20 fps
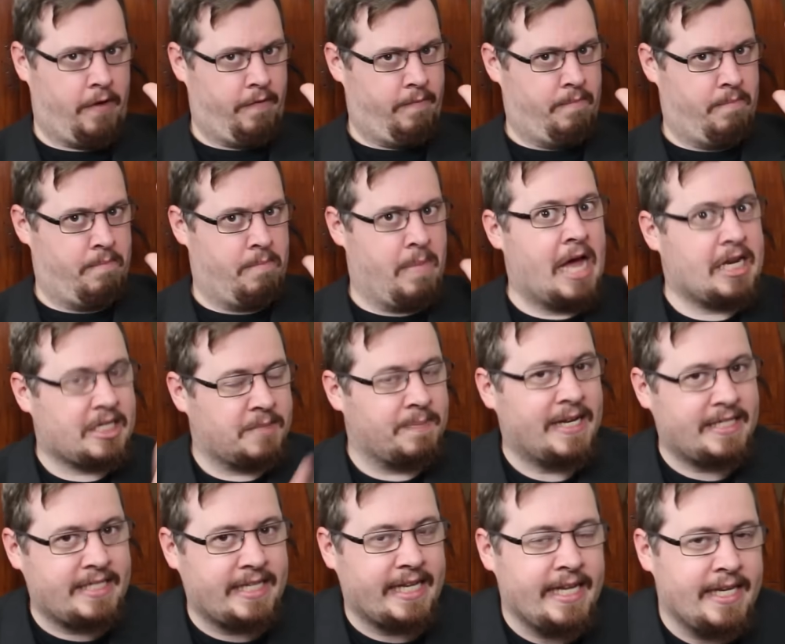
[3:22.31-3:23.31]
much,
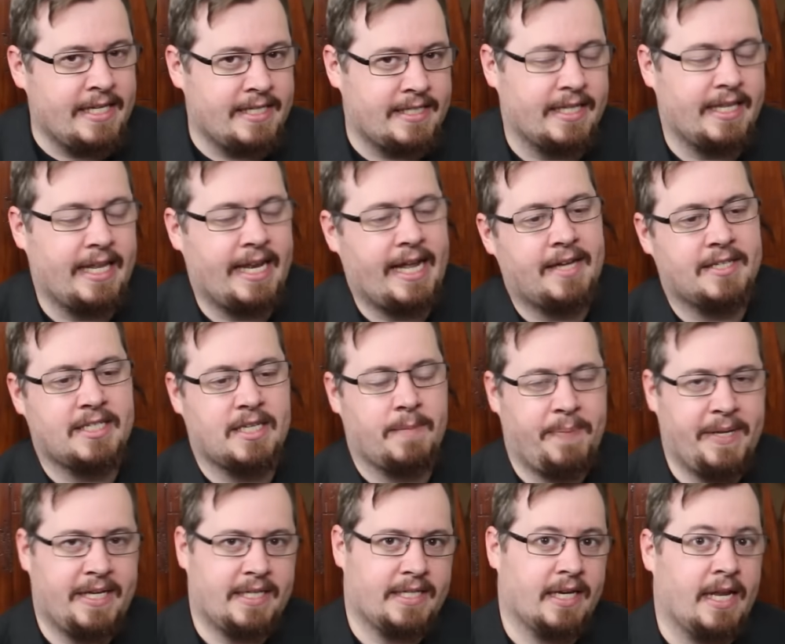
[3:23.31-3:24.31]
much easier than how it's
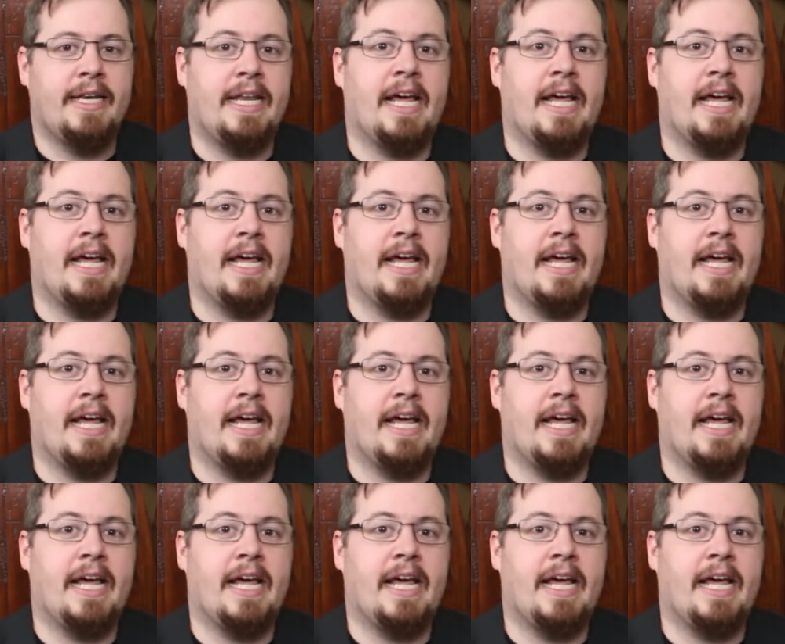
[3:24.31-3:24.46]
depicted.